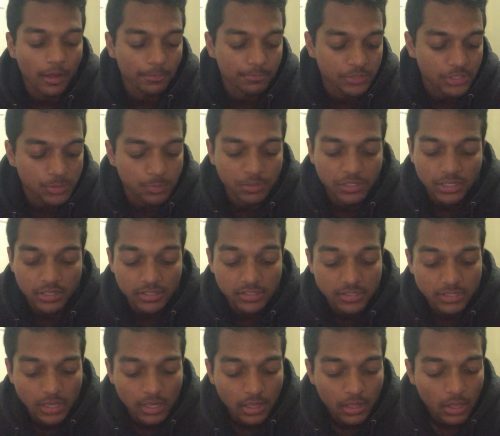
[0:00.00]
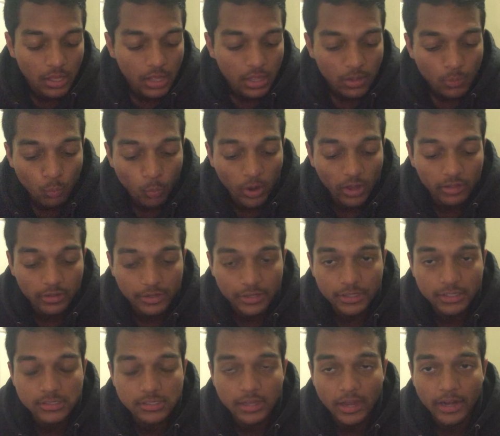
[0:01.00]
just because while it
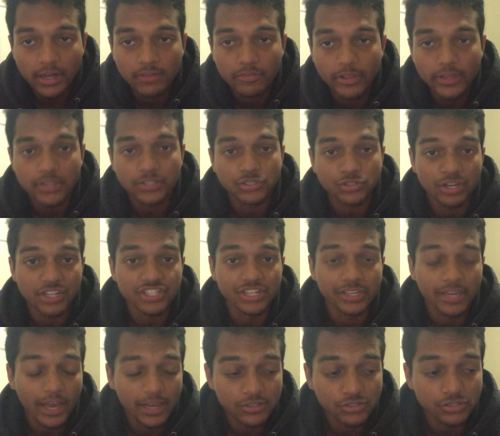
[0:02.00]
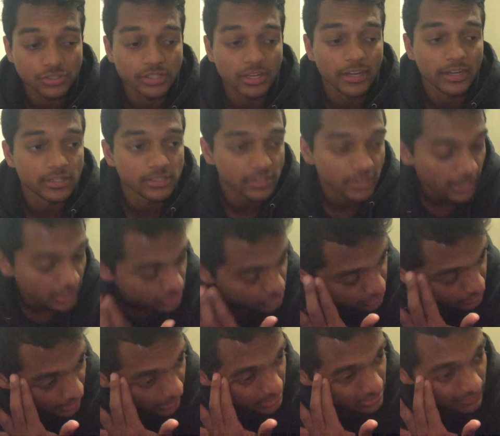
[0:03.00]
is kind of like a stretching exercise, it actually
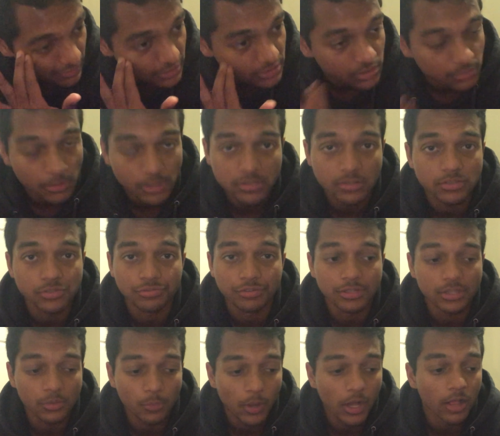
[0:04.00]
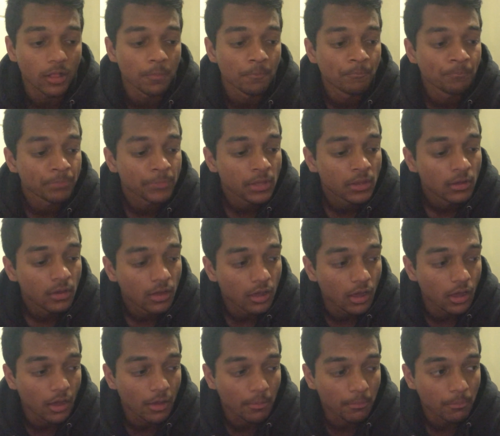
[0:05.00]
activates the muscles really well.
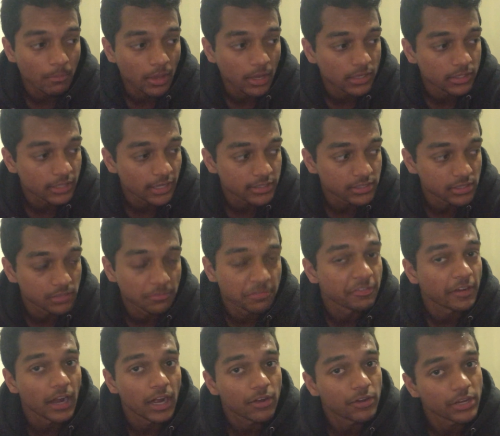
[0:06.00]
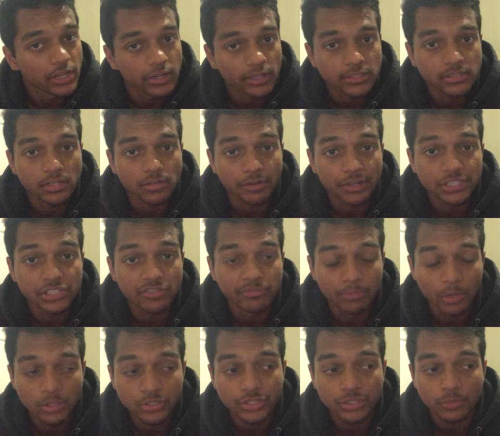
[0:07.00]
And gets them firing and gets the range of
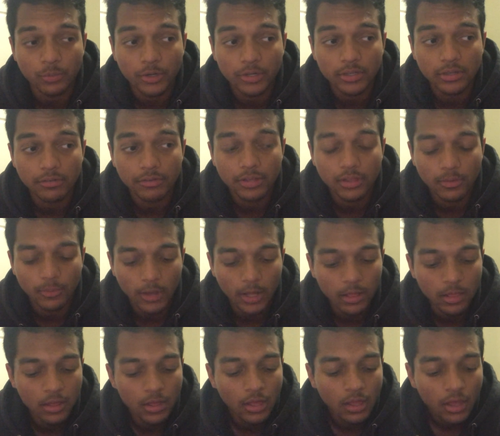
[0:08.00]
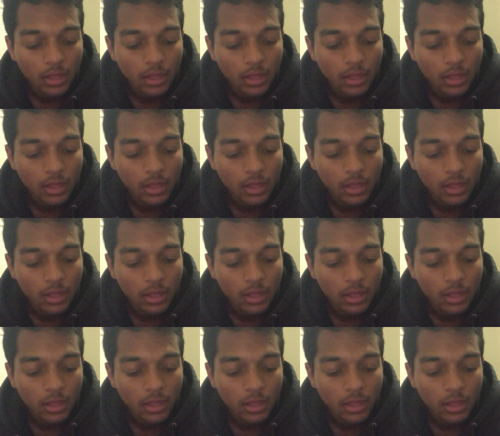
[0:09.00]
motion working really well.